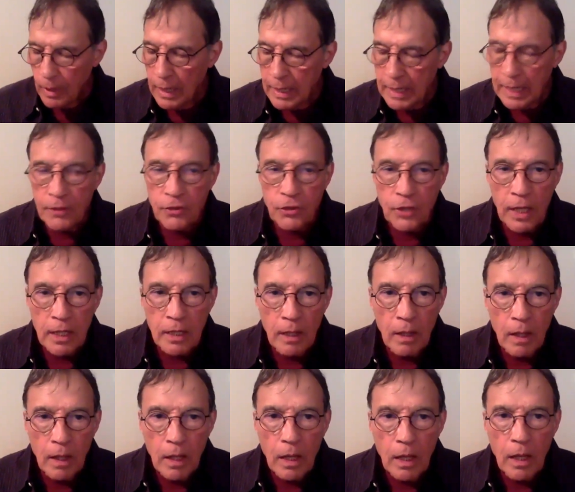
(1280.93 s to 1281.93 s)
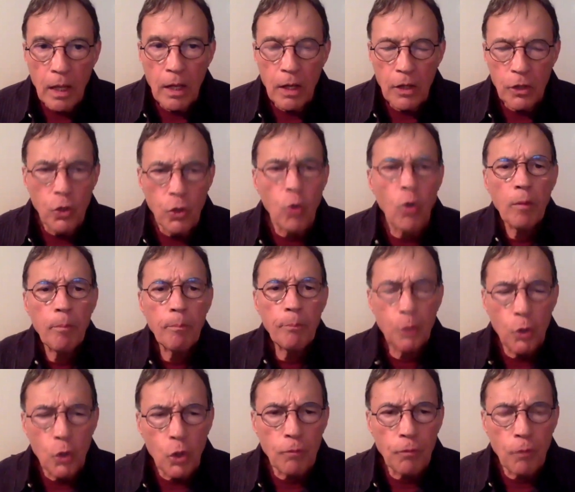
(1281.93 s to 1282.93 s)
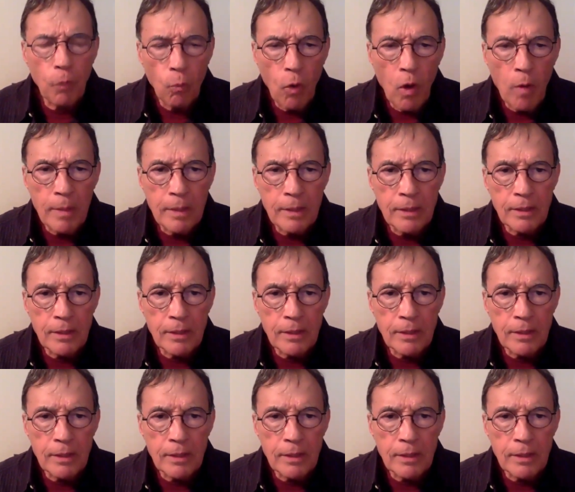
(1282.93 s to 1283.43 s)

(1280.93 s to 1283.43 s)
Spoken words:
And I said, you're a beautiful woman.